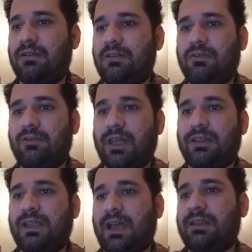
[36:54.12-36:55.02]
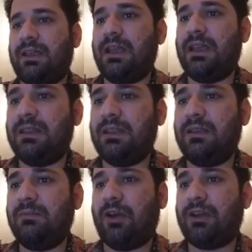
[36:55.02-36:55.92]
You get that N E
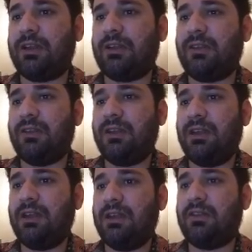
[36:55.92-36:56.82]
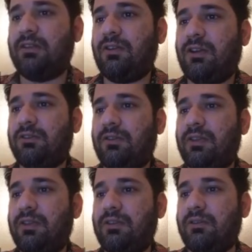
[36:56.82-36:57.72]
minus is equal to
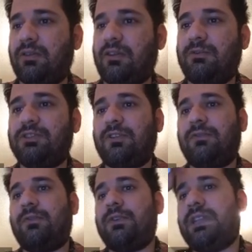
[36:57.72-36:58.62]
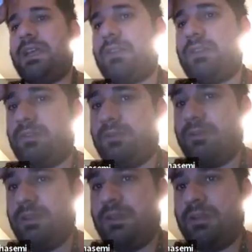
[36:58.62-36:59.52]
0, summation of force in x0,
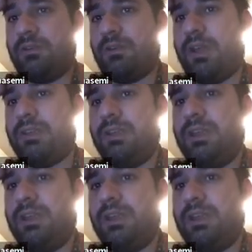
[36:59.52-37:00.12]
right?